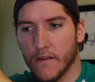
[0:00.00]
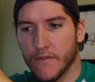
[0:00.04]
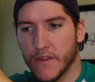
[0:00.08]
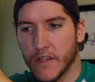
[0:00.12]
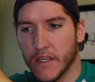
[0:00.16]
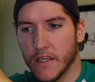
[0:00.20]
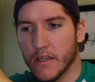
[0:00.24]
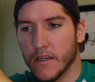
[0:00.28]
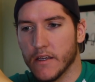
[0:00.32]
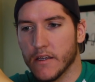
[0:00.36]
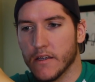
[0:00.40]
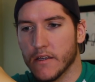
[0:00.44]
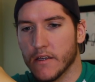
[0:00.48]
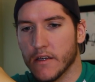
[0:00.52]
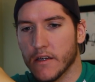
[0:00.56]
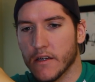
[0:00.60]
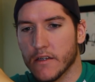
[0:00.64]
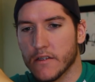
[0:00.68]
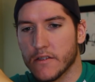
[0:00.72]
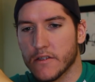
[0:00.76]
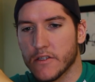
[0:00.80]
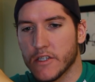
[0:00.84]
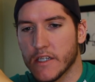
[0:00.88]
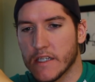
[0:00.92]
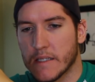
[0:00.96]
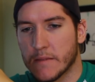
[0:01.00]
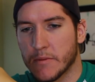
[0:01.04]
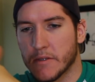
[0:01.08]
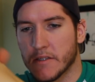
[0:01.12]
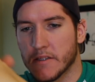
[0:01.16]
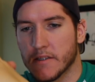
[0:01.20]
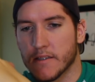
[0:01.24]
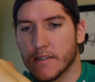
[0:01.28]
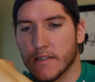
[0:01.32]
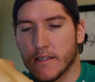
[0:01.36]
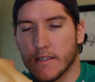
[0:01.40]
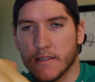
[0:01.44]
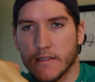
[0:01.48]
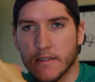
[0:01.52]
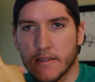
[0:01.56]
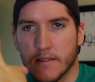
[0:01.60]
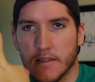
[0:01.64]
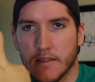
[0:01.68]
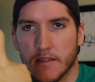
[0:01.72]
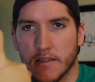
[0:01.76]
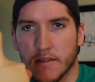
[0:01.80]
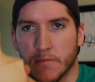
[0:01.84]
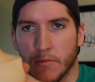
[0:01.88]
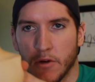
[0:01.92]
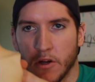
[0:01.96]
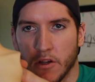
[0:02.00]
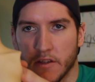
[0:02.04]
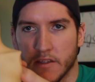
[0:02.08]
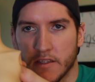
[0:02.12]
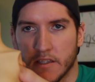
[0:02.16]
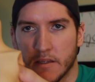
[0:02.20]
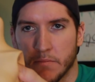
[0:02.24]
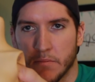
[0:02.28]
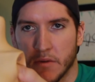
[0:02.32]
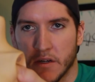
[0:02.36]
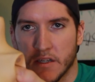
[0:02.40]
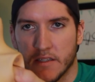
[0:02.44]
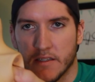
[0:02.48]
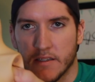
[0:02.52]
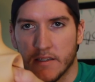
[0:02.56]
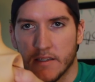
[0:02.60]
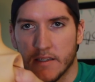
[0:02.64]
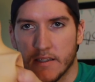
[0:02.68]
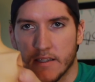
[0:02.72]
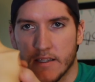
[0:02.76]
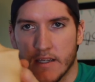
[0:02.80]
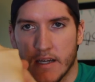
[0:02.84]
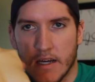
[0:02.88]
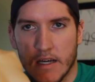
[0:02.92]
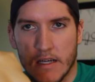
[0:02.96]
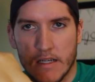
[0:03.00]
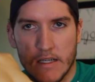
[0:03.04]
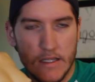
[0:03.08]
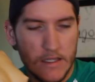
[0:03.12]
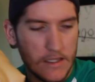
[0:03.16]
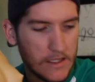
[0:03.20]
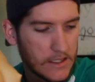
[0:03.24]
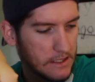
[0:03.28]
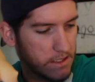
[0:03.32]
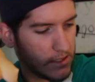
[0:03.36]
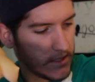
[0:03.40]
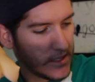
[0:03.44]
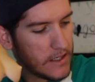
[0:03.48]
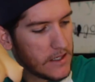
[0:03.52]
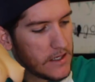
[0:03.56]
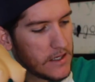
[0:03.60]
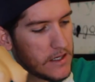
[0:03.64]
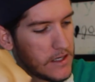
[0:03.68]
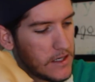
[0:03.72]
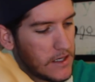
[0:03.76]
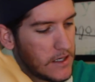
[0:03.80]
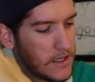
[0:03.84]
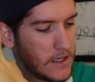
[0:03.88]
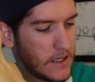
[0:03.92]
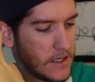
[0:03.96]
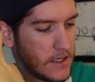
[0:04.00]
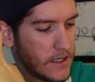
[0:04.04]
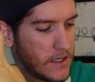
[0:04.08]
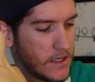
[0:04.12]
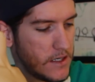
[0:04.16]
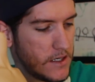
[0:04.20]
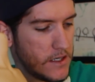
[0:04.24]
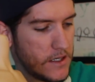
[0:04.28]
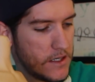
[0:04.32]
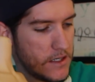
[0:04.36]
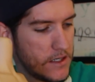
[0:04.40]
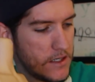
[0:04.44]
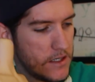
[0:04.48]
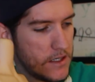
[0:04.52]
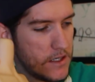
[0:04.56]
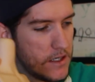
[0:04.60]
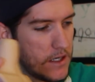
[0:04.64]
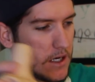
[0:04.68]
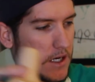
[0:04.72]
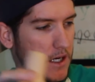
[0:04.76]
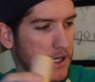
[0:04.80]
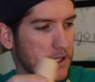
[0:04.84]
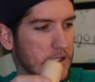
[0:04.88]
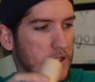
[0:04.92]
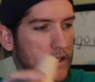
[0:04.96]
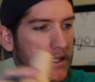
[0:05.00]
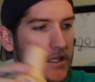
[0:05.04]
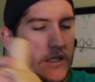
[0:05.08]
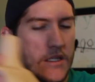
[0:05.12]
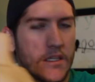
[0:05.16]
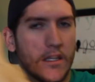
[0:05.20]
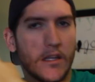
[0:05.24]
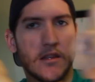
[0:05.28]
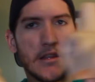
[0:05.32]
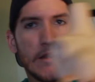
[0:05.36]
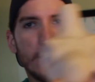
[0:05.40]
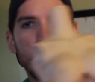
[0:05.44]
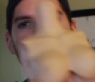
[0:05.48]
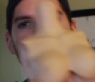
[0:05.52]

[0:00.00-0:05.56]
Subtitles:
the chest pieces. This is the smallest bust size. And then the